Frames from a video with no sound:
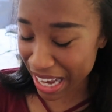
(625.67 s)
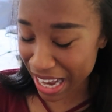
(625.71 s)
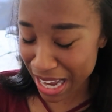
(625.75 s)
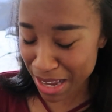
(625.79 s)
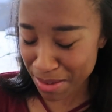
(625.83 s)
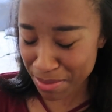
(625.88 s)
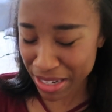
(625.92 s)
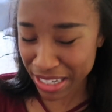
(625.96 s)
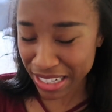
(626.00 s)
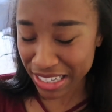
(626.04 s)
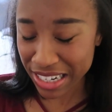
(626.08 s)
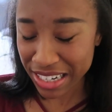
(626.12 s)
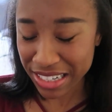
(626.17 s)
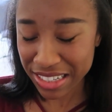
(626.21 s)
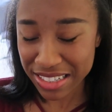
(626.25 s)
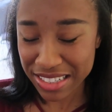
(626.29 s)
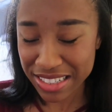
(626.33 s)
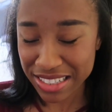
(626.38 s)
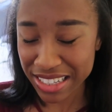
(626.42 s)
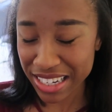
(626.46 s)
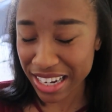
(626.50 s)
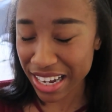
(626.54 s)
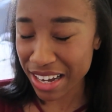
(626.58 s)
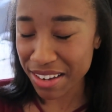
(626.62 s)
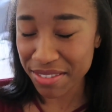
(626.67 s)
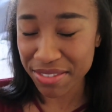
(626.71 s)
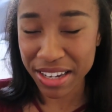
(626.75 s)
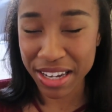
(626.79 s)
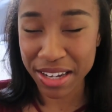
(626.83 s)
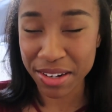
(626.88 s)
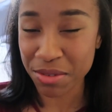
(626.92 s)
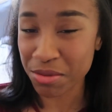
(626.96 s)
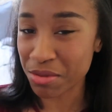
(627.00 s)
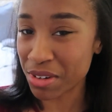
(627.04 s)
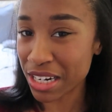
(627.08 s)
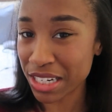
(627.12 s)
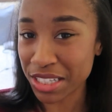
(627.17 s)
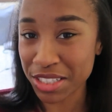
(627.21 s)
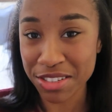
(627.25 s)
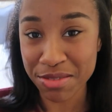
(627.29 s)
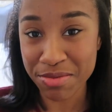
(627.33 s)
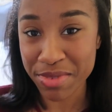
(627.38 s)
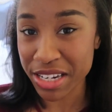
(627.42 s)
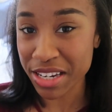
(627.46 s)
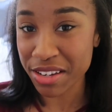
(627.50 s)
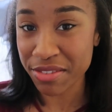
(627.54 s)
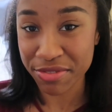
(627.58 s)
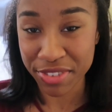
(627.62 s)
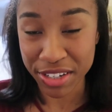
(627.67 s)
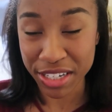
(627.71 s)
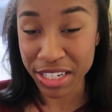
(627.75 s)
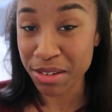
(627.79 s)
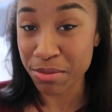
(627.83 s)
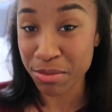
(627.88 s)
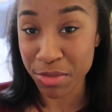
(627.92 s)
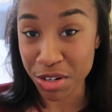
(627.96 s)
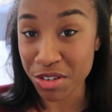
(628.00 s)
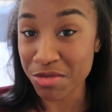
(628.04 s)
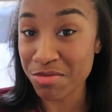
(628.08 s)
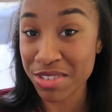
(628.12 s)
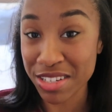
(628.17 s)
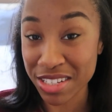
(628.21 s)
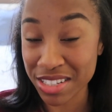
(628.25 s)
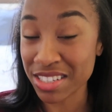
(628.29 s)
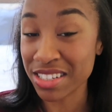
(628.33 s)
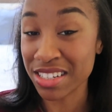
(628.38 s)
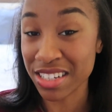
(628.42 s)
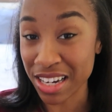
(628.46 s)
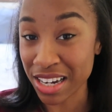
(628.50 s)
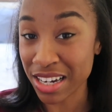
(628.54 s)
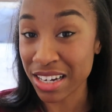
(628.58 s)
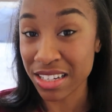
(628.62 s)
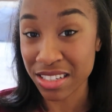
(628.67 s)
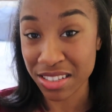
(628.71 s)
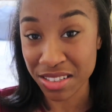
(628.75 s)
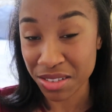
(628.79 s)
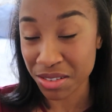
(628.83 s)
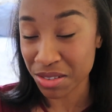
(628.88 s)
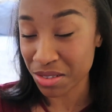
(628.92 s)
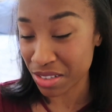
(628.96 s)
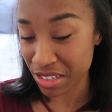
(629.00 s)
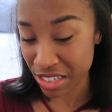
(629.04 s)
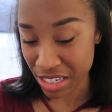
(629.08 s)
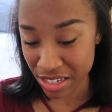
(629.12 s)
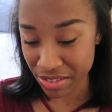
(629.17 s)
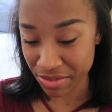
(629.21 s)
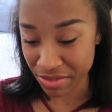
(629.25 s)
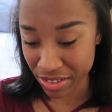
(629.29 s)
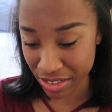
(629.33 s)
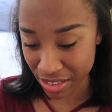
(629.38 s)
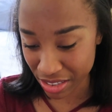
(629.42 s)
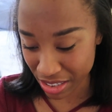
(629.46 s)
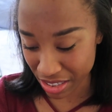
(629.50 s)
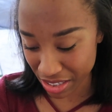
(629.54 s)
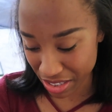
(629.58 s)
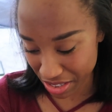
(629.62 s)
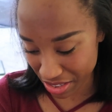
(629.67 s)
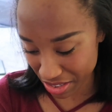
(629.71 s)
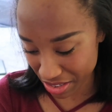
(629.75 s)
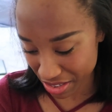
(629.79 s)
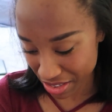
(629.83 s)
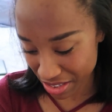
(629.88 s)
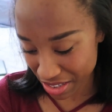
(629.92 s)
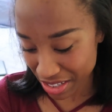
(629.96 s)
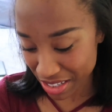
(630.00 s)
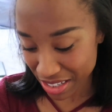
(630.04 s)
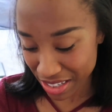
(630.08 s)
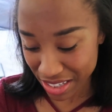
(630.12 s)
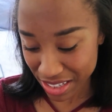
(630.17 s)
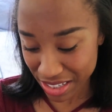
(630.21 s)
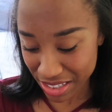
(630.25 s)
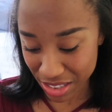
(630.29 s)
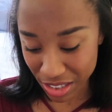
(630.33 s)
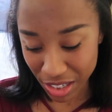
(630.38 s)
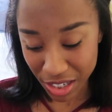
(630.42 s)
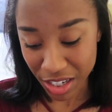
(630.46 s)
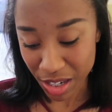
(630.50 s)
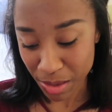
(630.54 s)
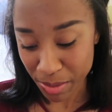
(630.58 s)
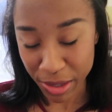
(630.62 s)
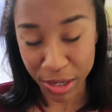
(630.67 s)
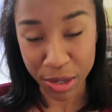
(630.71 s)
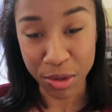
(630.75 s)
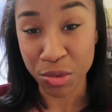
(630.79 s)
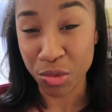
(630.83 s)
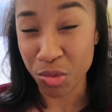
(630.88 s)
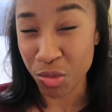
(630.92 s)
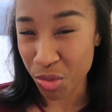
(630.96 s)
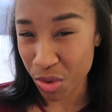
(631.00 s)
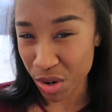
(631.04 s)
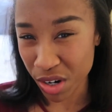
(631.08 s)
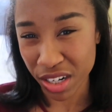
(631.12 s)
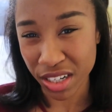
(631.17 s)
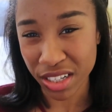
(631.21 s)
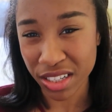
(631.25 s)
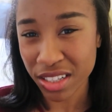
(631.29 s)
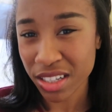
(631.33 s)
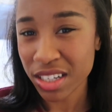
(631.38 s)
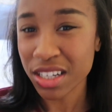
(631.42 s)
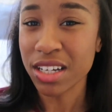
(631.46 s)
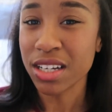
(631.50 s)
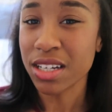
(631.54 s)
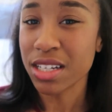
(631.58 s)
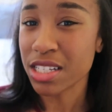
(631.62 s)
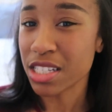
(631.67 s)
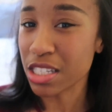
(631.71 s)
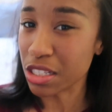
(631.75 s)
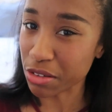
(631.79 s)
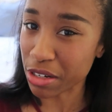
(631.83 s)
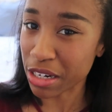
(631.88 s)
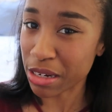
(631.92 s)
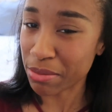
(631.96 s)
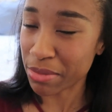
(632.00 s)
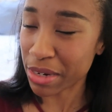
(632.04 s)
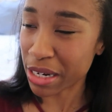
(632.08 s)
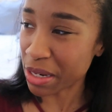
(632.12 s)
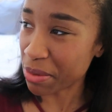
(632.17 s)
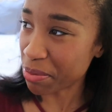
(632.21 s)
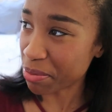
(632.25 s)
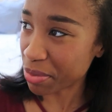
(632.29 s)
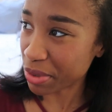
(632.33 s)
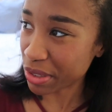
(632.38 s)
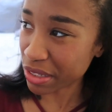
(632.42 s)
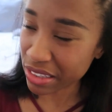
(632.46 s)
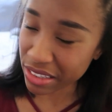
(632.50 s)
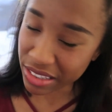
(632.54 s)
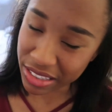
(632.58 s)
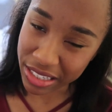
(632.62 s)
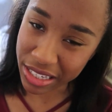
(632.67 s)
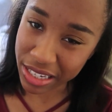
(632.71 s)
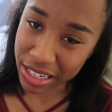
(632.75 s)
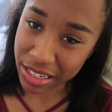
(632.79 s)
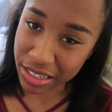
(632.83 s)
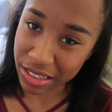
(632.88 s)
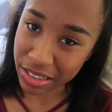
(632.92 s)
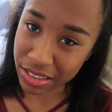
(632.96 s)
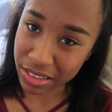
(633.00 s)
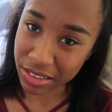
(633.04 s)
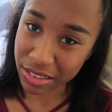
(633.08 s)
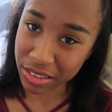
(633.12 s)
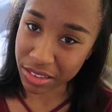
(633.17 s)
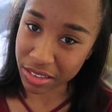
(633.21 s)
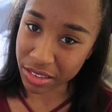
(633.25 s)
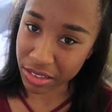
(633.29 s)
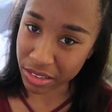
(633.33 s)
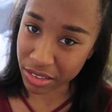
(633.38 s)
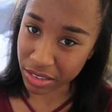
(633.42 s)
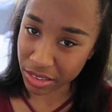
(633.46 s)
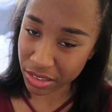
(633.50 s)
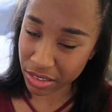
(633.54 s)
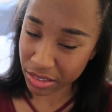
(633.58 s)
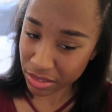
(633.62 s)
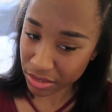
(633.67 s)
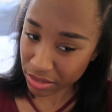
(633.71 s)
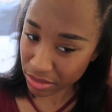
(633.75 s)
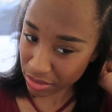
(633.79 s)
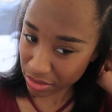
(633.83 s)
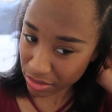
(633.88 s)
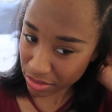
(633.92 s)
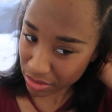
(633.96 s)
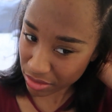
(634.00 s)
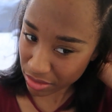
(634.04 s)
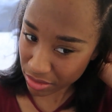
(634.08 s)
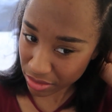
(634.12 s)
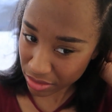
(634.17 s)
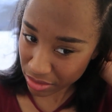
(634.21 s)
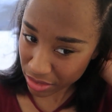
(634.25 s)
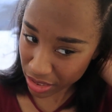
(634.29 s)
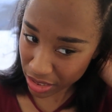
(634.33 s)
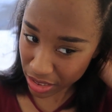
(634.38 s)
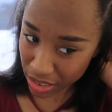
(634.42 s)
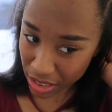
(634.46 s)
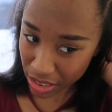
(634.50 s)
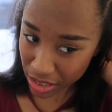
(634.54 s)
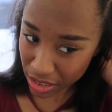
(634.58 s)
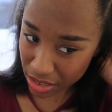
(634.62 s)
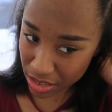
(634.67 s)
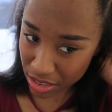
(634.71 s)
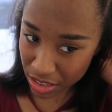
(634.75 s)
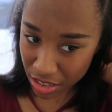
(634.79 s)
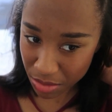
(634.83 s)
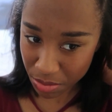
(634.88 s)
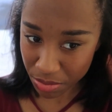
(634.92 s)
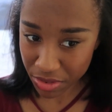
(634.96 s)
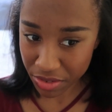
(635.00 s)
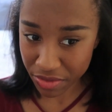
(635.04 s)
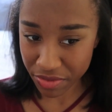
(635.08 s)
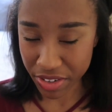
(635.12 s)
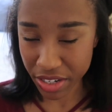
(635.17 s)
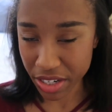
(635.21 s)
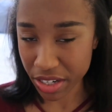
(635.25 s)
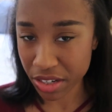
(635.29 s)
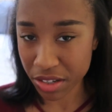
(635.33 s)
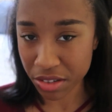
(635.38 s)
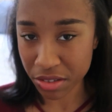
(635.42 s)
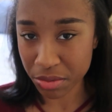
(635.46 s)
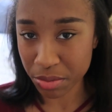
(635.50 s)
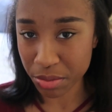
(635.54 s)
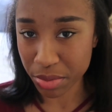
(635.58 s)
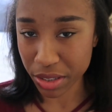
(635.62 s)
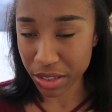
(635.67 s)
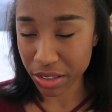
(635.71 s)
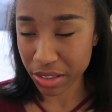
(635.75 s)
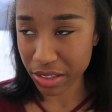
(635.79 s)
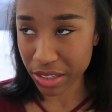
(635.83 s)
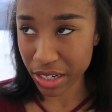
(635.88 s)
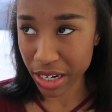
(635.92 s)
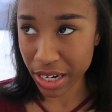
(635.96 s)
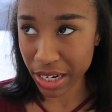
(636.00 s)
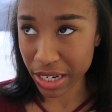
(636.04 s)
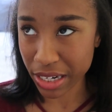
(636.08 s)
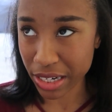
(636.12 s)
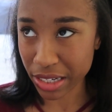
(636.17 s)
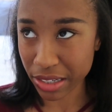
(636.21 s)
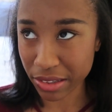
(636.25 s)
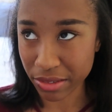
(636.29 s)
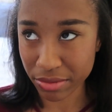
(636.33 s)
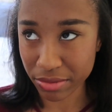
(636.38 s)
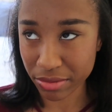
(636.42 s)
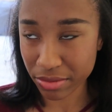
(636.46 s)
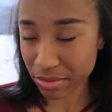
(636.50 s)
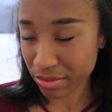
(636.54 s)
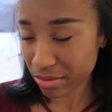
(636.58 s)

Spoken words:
I mean, honestly, I've had way too many funny moments in high school to even like talk about one. So I might put that in like a separate video, but I